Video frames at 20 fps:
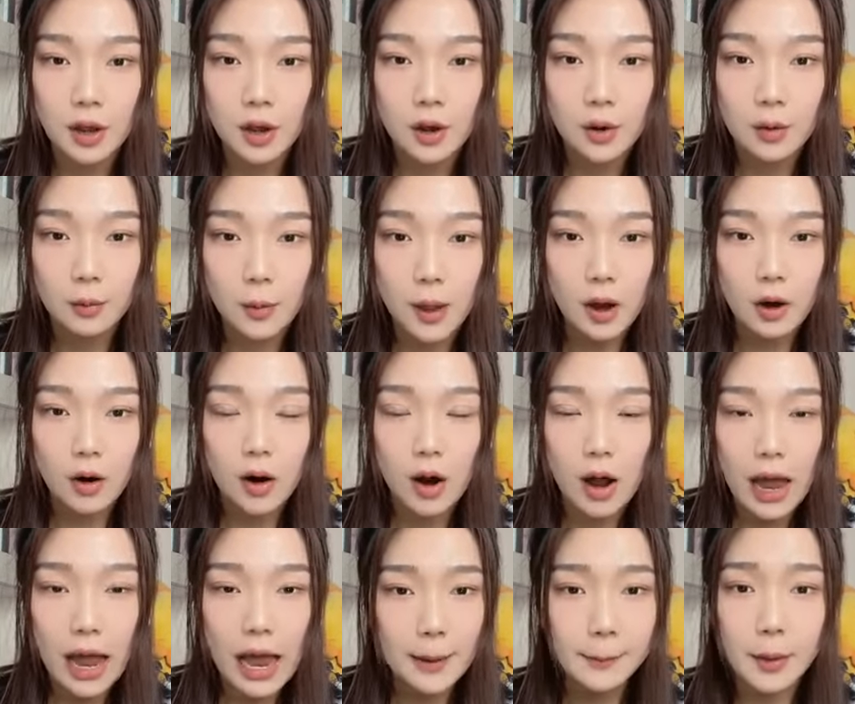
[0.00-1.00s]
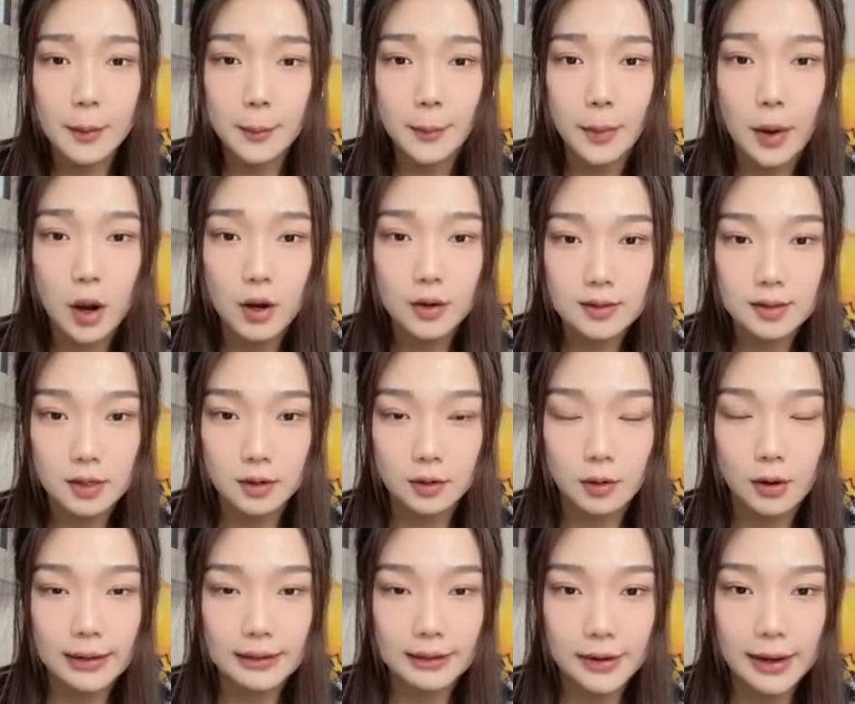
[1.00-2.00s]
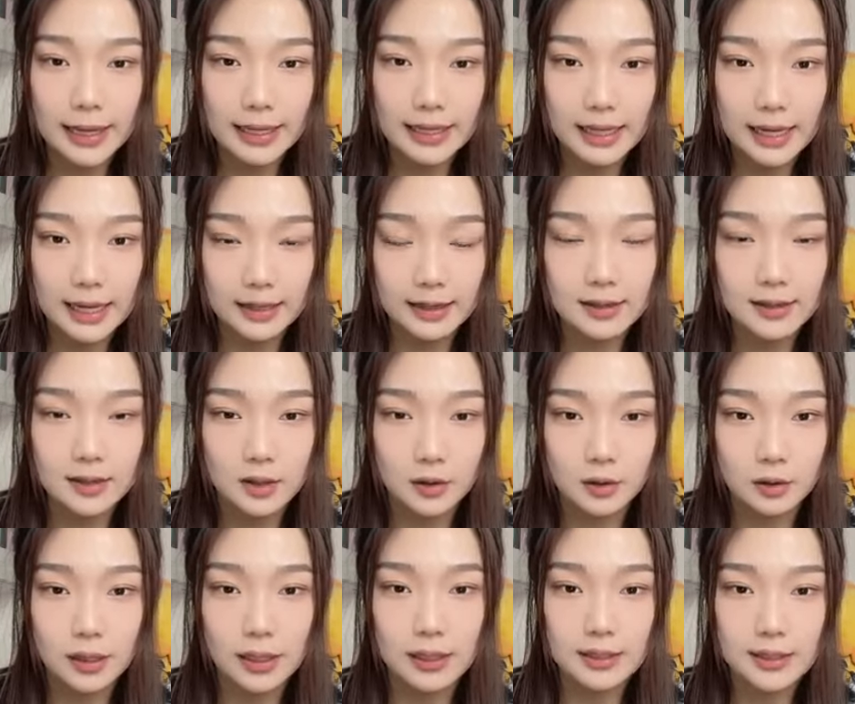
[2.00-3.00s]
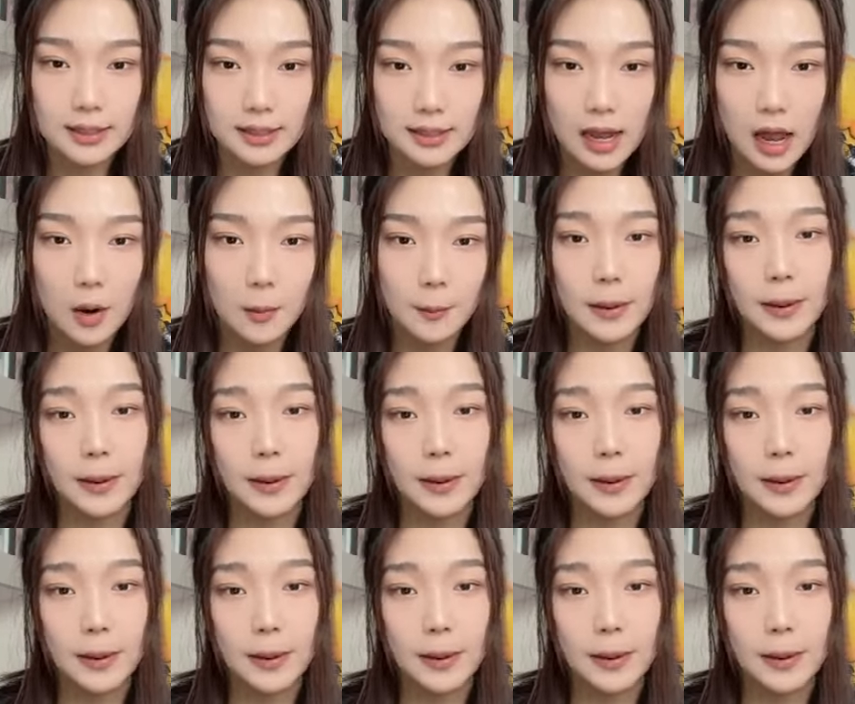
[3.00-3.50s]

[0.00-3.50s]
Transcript: Well, I'm a postgraduate student now,